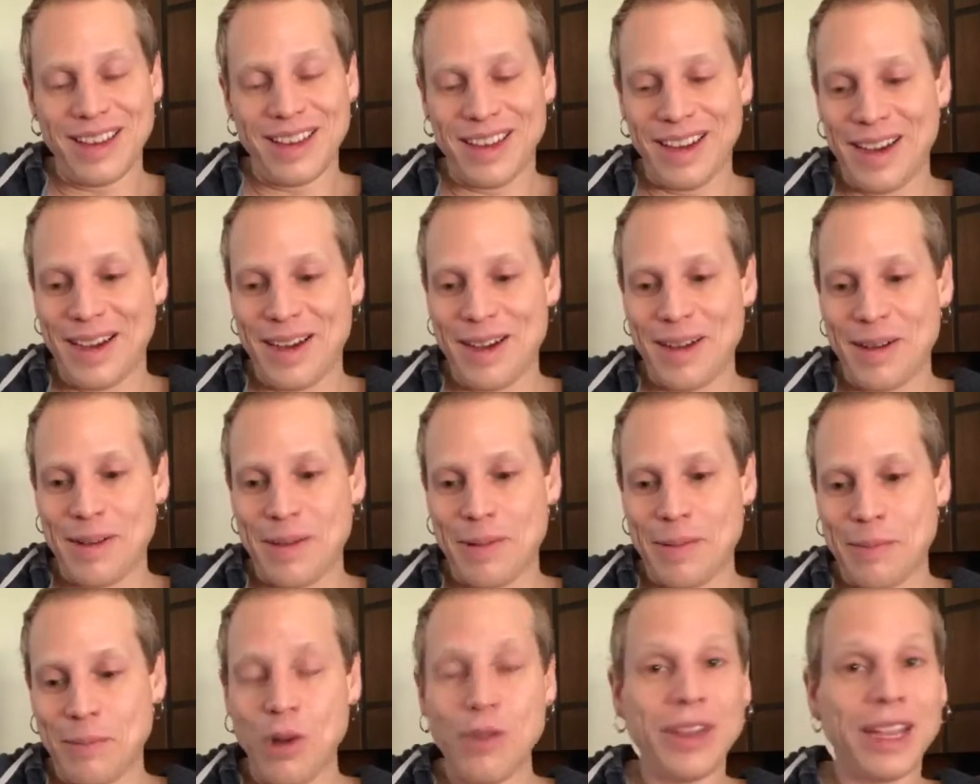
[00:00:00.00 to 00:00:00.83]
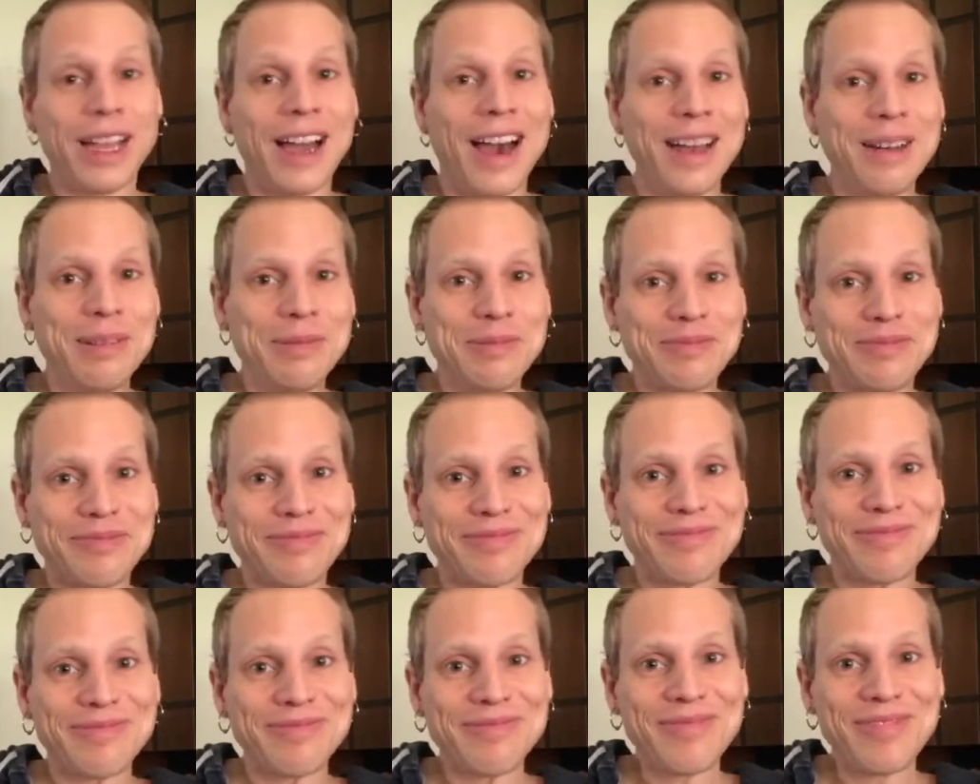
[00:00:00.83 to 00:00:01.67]
Moving on,
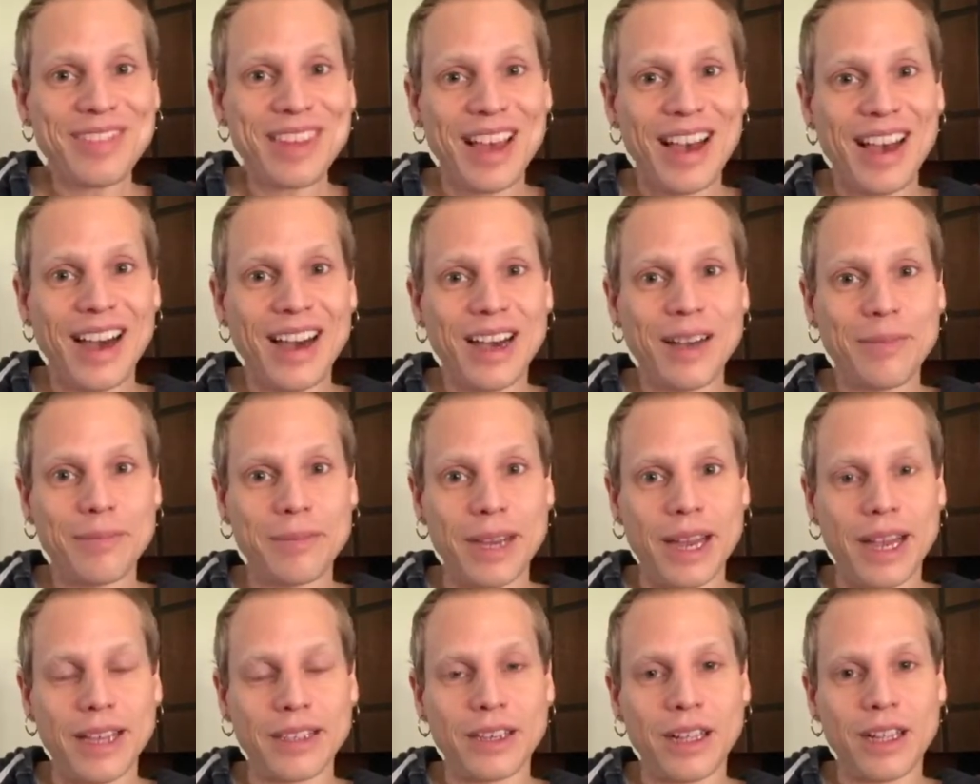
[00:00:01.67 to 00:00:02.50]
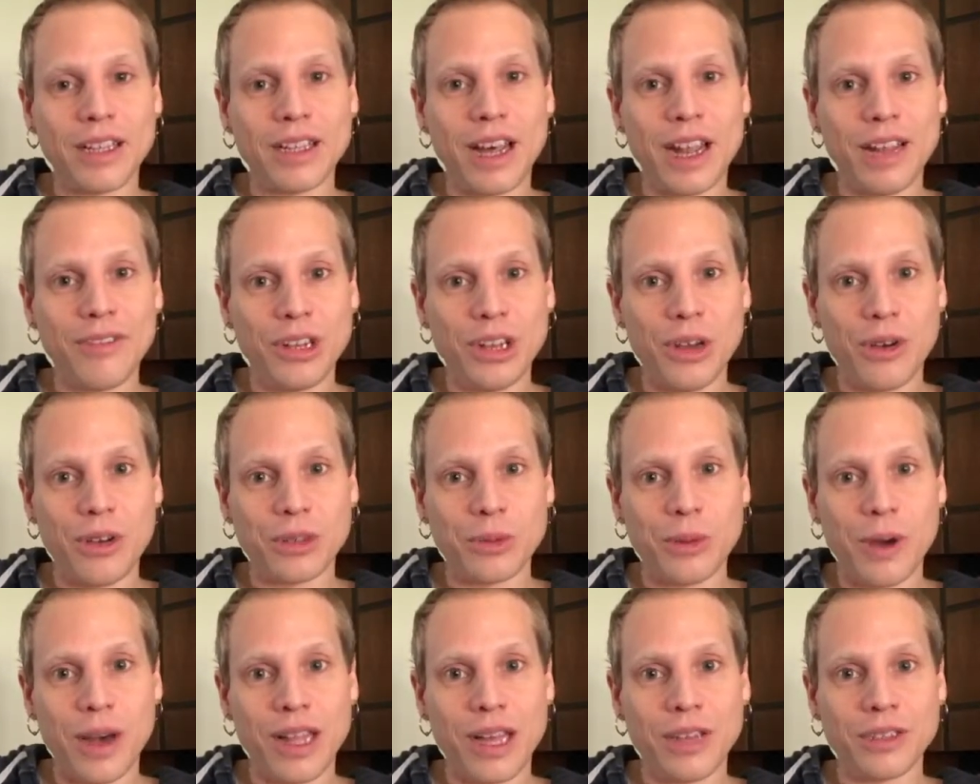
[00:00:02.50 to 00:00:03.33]
as a lot of you know
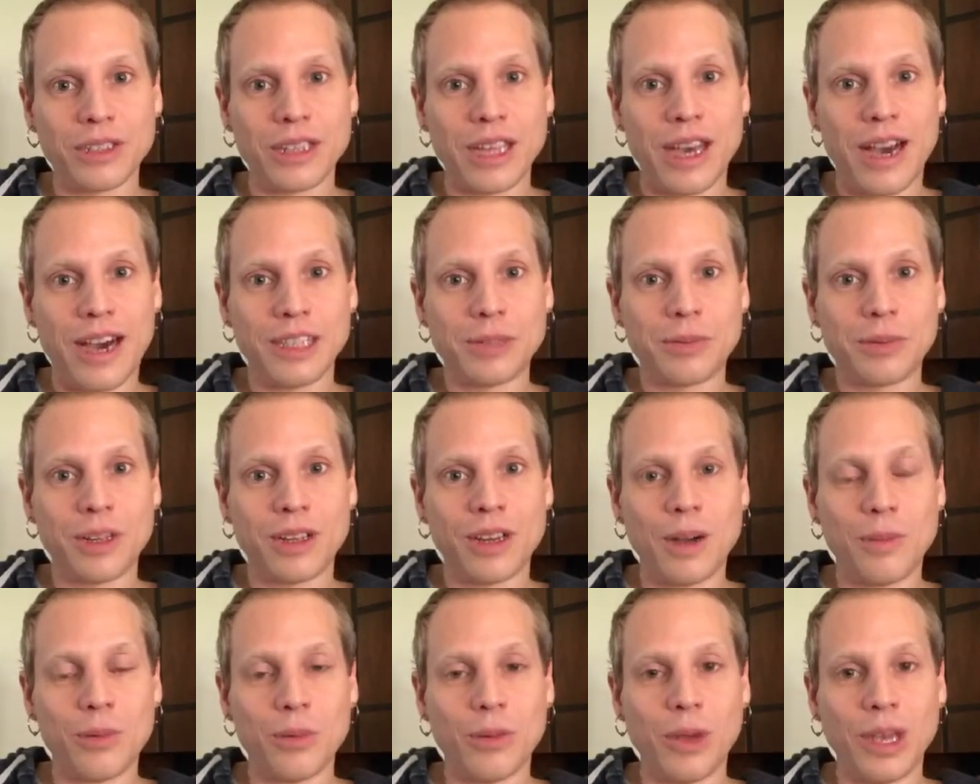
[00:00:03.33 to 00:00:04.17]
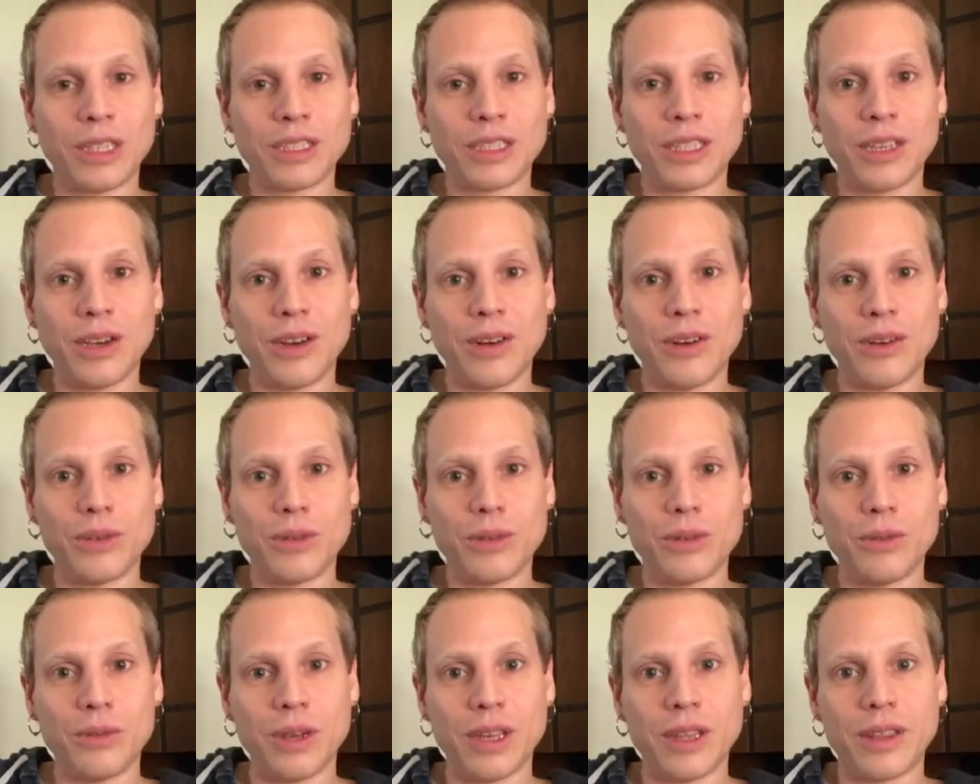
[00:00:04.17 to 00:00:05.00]
as well, I was in the hospital a couple weeks
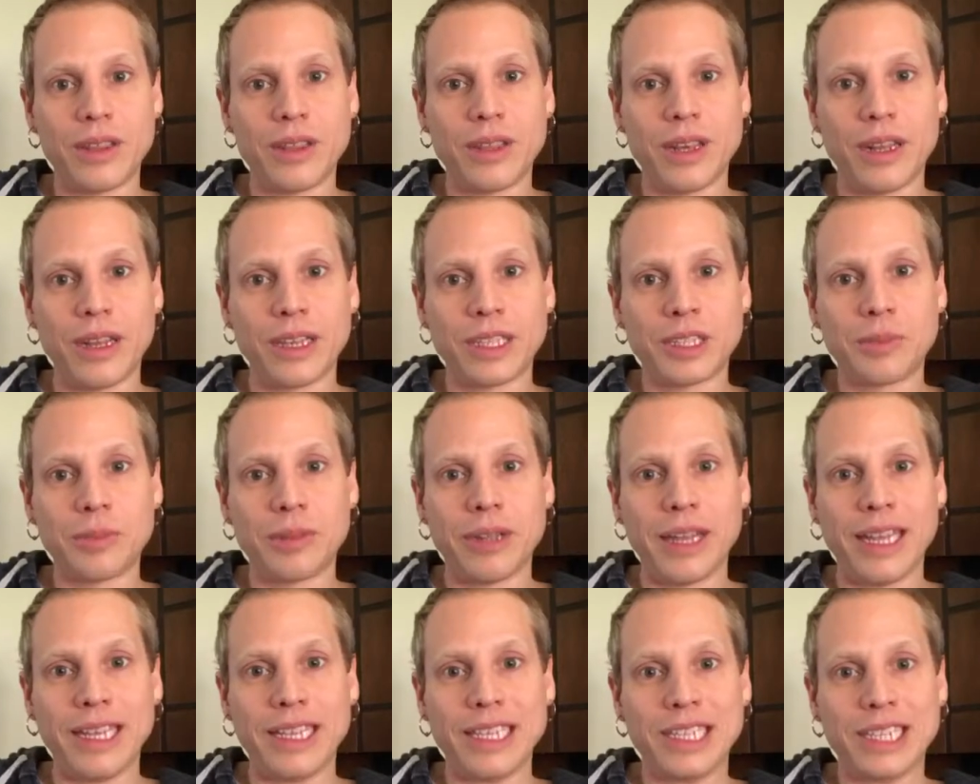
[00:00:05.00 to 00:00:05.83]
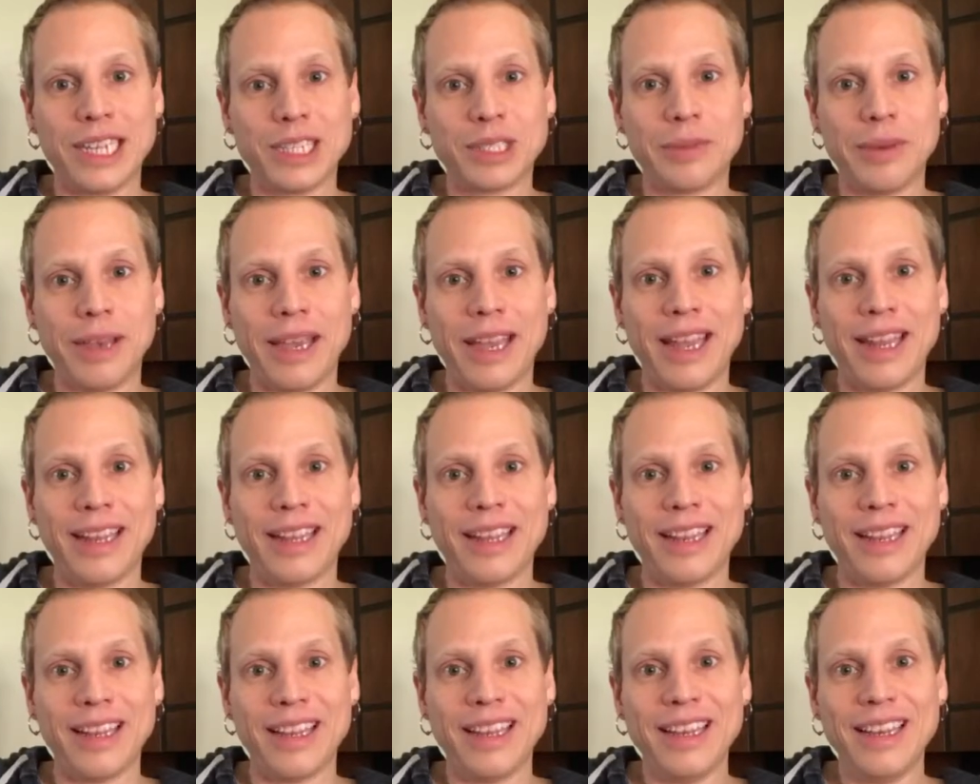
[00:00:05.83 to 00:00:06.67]
ago with unexplained chest pain
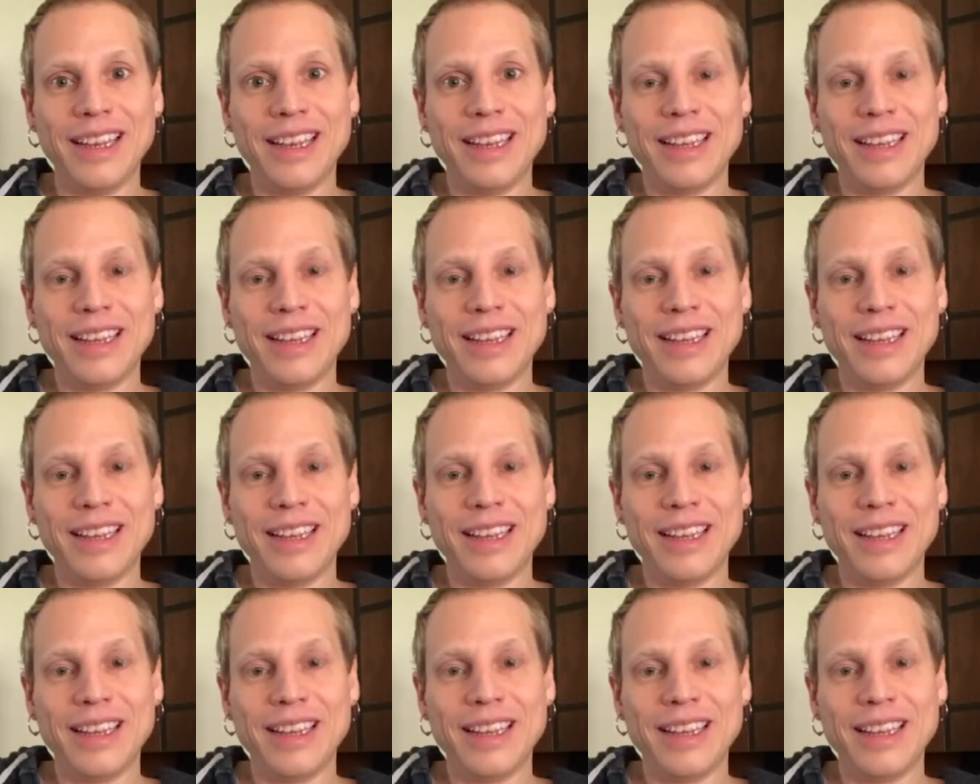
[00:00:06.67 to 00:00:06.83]
and